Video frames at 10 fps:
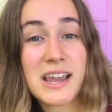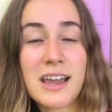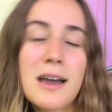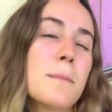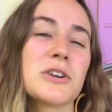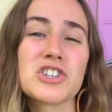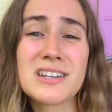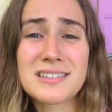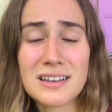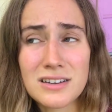me, but
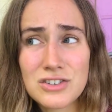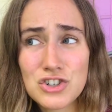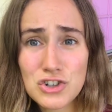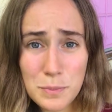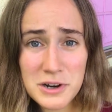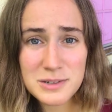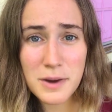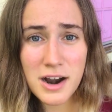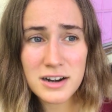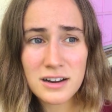she's super
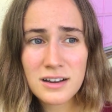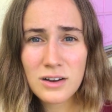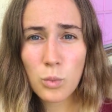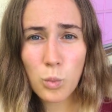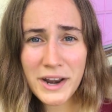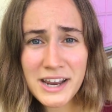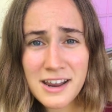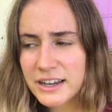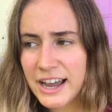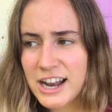smart,
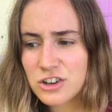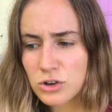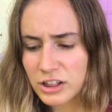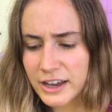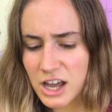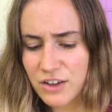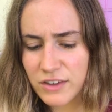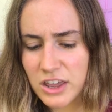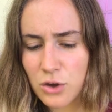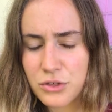witty, and you click on a
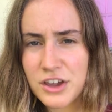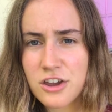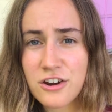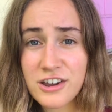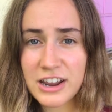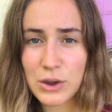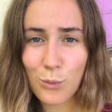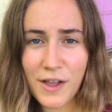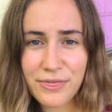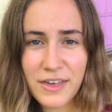video thinking you're gonna get
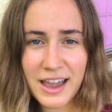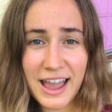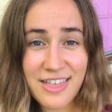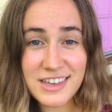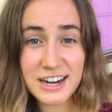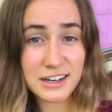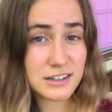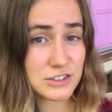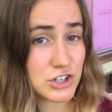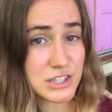one thing, and then it
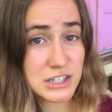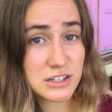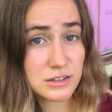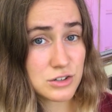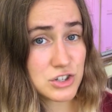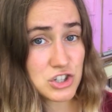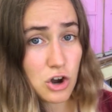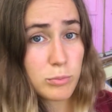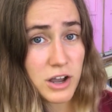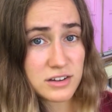just
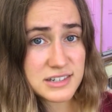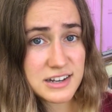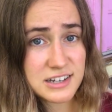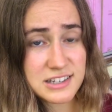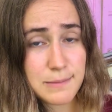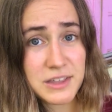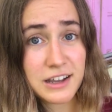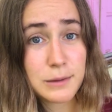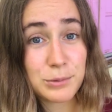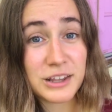snowballs into
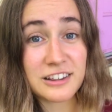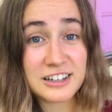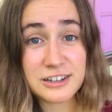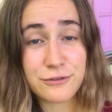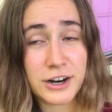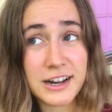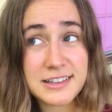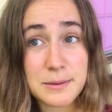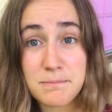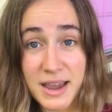something completely different.
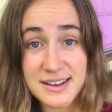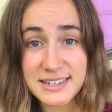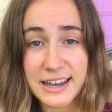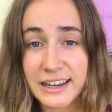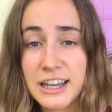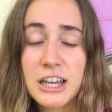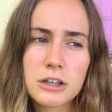It's amazing.